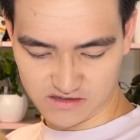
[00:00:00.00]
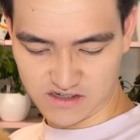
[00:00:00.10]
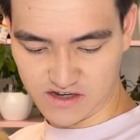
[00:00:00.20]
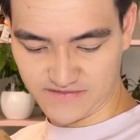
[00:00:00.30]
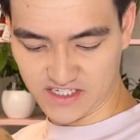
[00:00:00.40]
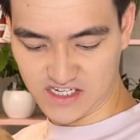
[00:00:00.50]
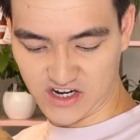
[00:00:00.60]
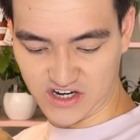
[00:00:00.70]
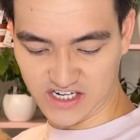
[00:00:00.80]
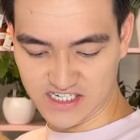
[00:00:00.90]
If I tug on
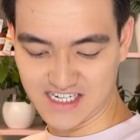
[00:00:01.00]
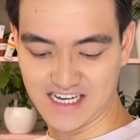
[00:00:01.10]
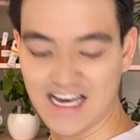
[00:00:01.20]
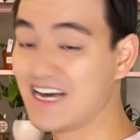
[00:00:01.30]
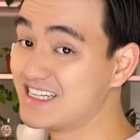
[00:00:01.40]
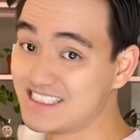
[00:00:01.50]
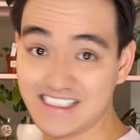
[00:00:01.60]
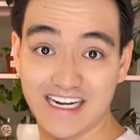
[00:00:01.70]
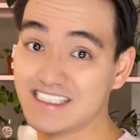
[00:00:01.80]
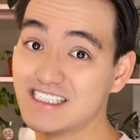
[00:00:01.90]
it, it's
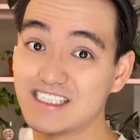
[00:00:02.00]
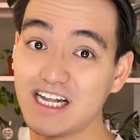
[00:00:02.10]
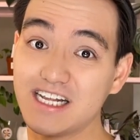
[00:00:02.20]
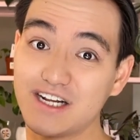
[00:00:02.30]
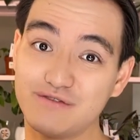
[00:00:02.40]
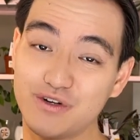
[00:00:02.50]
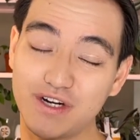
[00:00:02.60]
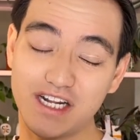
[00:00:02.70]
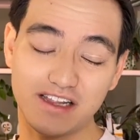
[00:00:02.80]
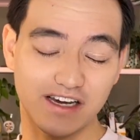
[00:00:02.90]
nice and solid and rooted
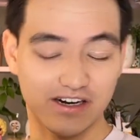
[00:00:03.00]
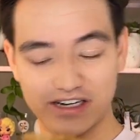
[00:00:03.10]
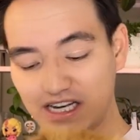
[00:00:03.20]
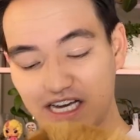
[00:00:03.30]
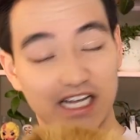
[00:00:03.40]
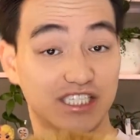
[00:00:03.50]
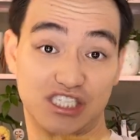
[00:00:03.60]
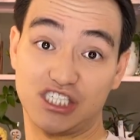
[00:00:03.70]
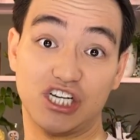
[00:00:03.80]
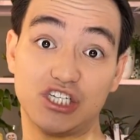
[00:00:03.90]
in there. It's just
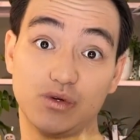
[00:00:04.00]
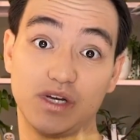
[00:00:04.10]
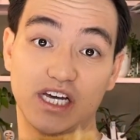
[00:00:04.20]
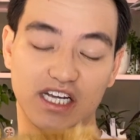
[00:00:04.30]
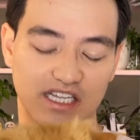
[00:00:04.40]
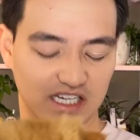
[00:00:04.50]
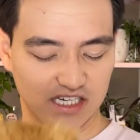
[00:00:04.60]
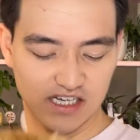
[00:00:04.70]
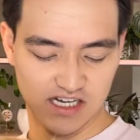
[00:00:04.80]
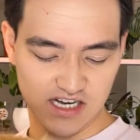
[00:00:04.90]
not doing anything.
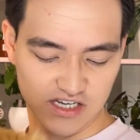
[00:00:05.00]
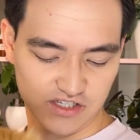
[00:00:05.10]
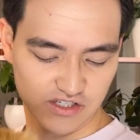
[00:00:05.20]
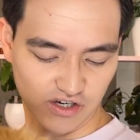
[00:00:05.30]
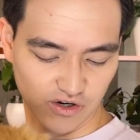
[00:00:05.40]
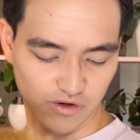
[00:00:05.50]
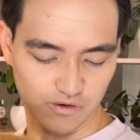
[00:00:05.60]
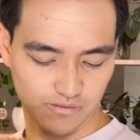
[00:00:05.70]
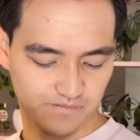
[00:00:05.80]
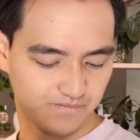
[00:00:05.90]
So,
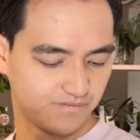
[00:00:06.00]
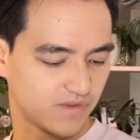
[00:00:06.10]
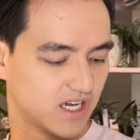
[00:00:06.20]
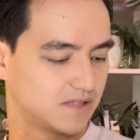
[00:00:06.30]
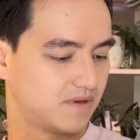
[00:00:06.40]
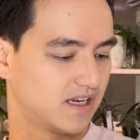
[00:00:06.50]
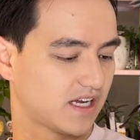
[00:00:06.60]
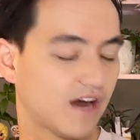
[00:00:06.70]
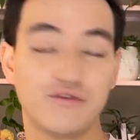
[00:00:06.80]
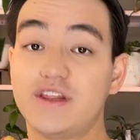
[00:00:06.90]
and it's been like
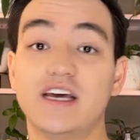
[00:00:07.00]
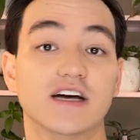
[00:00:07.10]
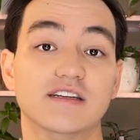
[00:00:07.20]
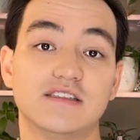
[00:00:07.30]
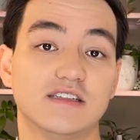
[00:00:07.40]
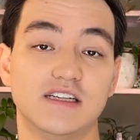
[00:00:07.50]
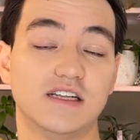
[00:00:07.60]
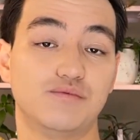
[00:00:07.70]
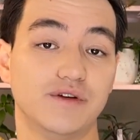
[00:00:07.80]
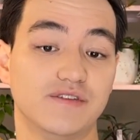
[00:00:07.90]
everything else in
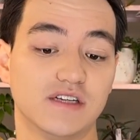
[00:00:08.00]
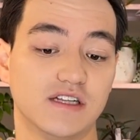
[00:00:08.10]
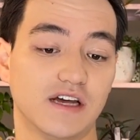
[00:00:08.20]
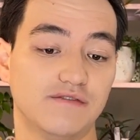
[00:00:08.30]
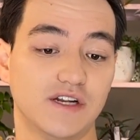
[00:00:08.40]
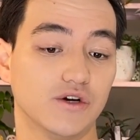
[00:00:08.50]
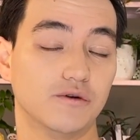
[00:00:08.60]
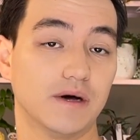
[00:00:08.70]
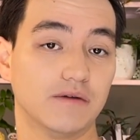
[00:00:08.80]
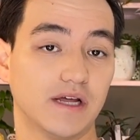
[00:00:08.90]
that video
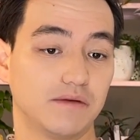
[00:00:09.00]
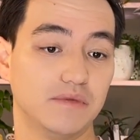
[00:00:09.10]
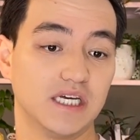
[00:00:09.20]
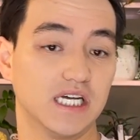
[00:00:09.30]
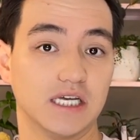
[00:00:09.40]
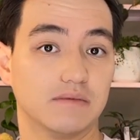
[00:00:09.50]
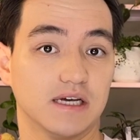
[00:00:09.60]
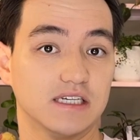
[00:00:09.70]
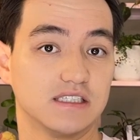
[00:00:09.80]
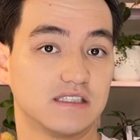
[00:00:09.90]
about like me killing
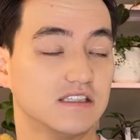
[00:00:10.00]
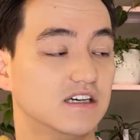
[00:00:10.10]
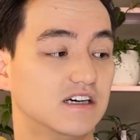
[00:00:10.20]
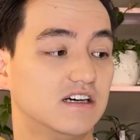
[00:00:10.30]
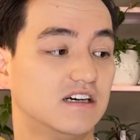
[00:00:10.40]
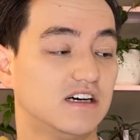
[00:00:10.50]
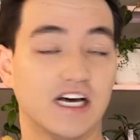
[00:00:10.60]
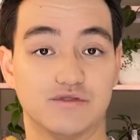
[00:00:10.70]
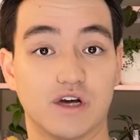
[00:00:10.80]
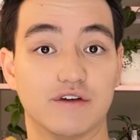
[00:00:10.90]
plants has
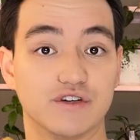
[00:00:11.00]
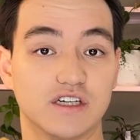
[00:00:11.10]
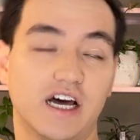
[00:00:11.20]
recovered.